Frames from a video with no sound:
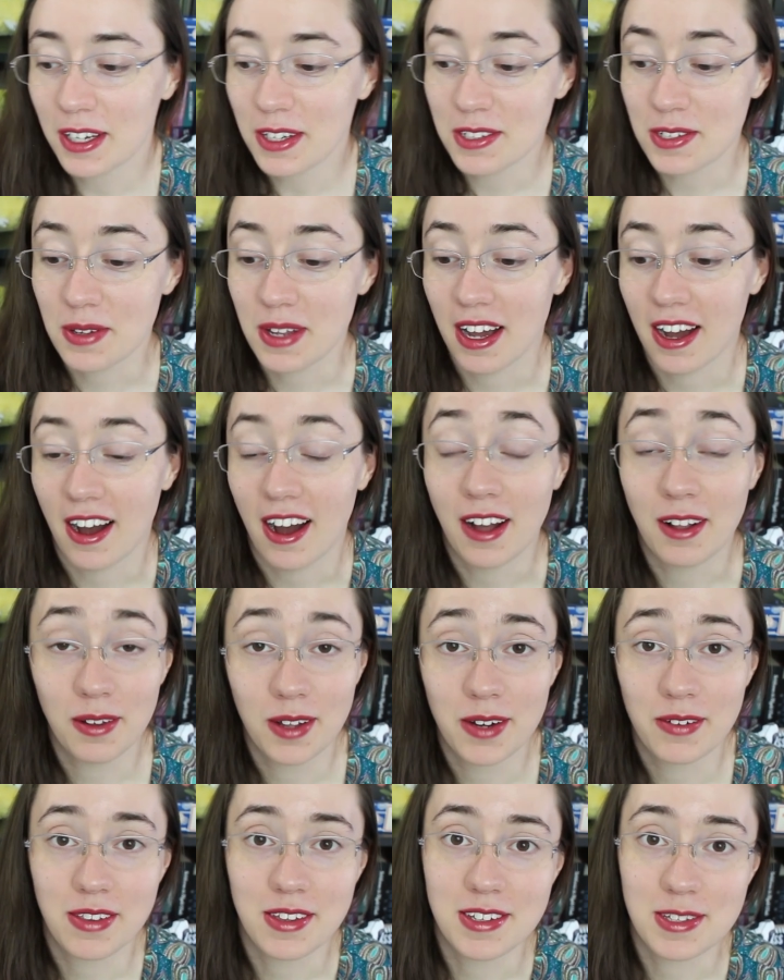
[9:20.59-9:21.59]
So yeah, I
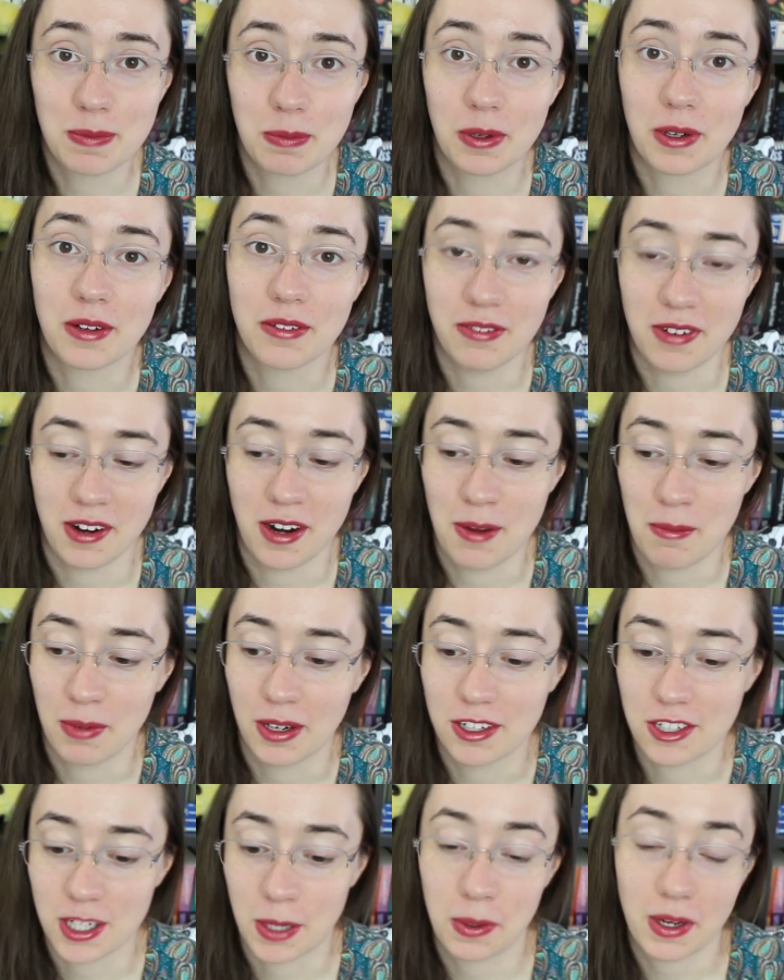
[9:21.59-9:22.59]
love this book very
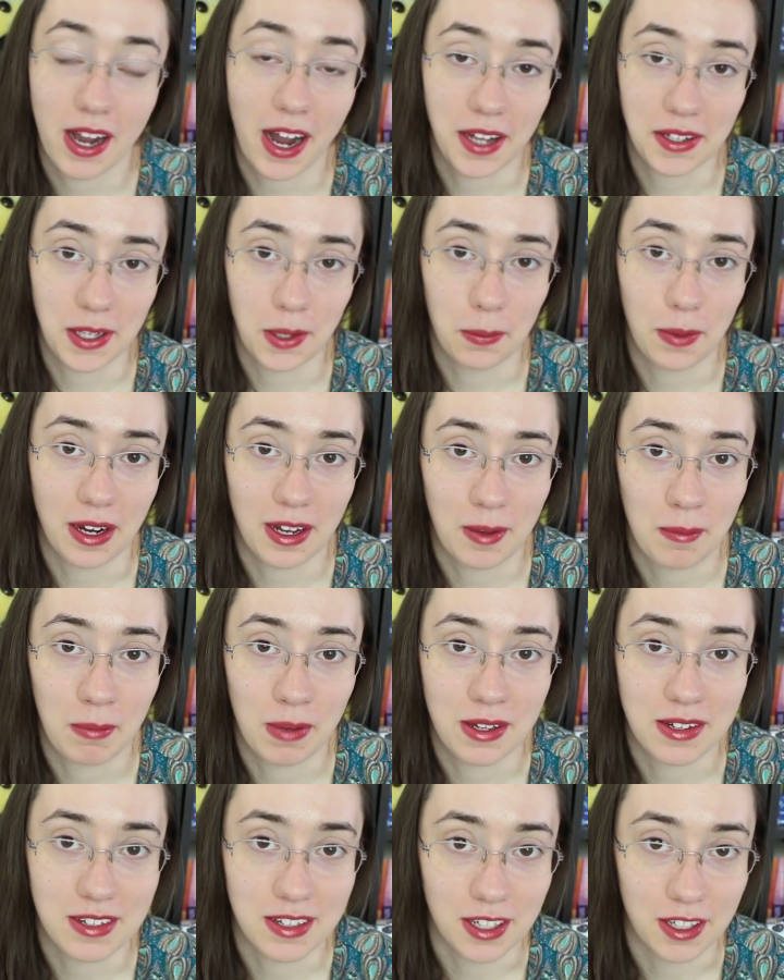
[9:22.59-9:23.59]
much. I would highly
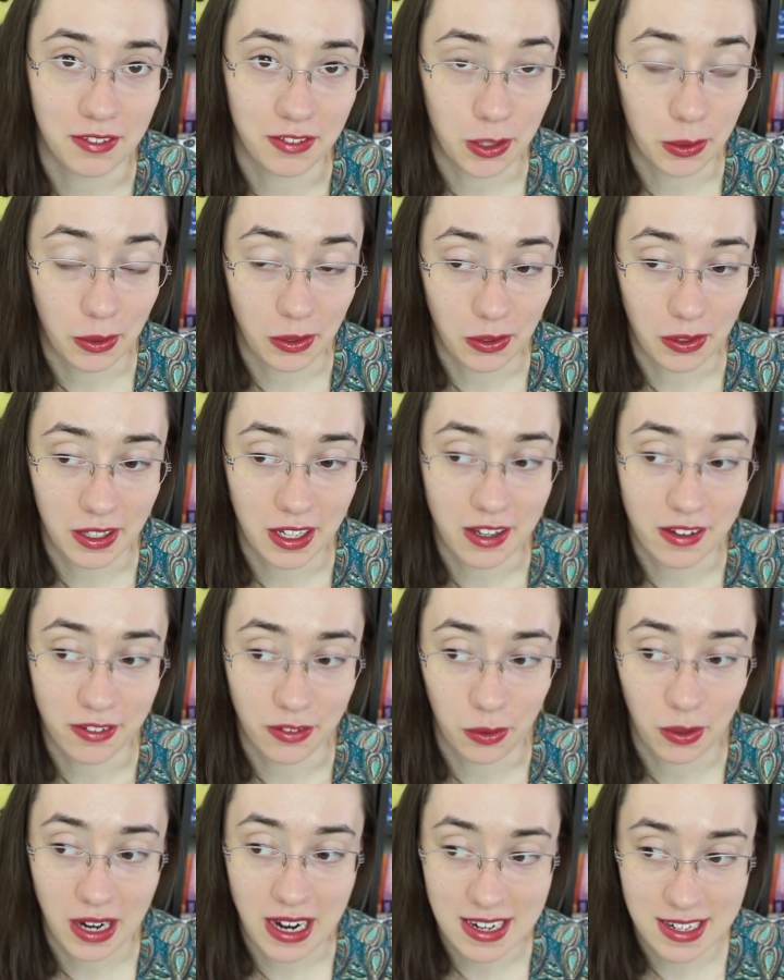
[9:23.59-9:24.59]
recommend it if you are looking
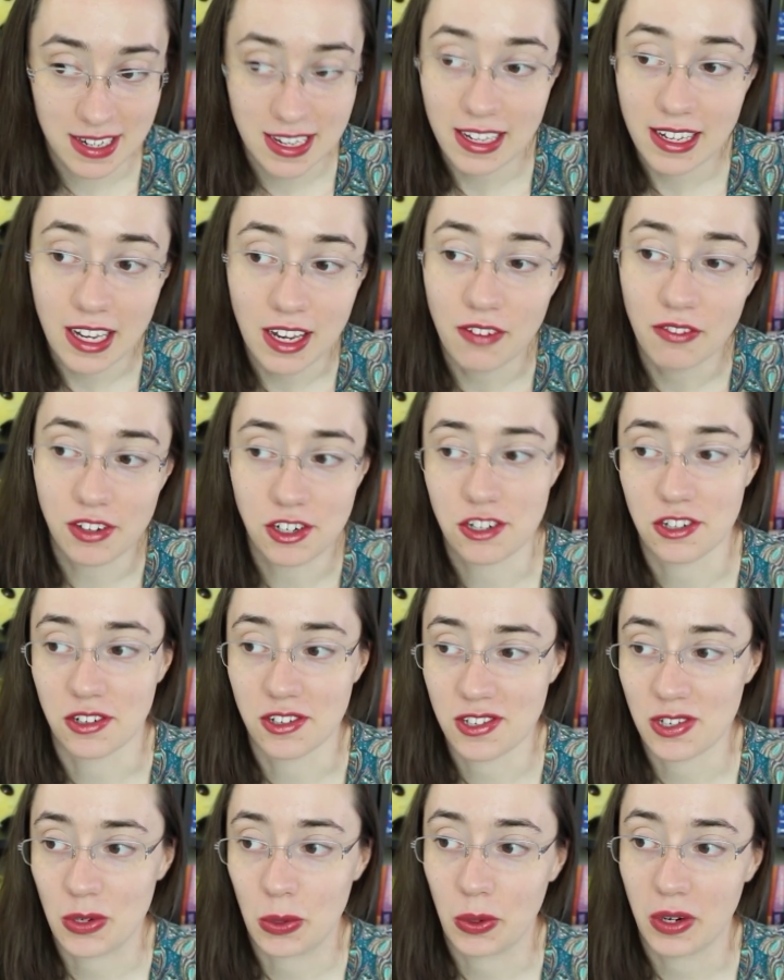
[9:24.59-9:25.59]
for a T.
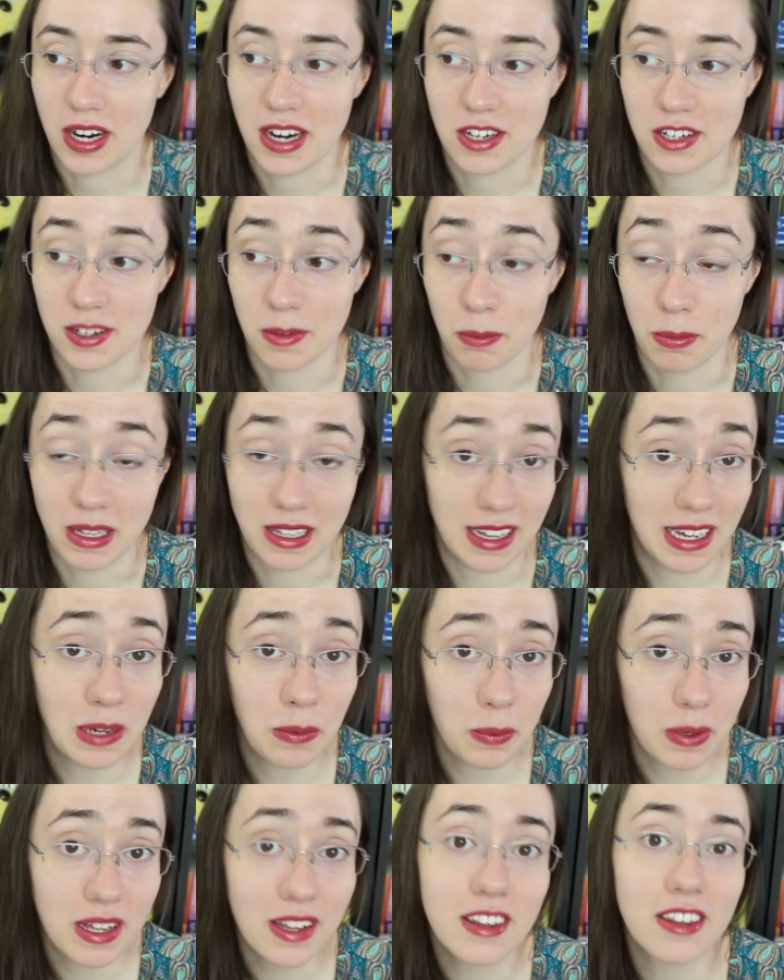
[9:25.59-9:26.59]
Kingfisher story to
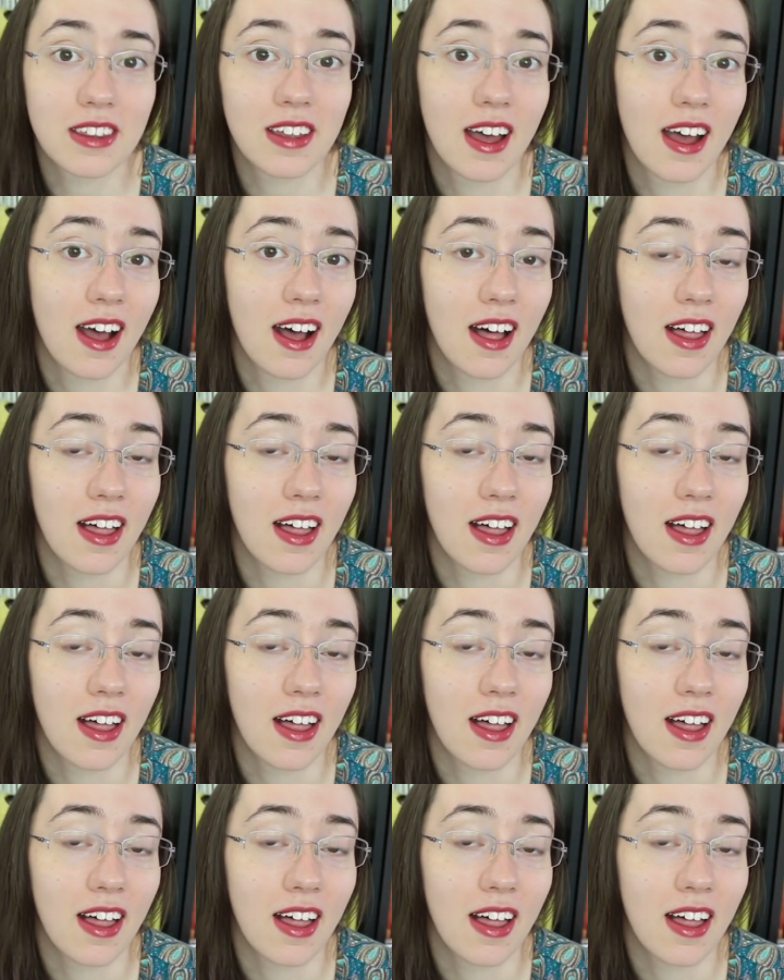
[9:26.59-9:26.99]
begin with.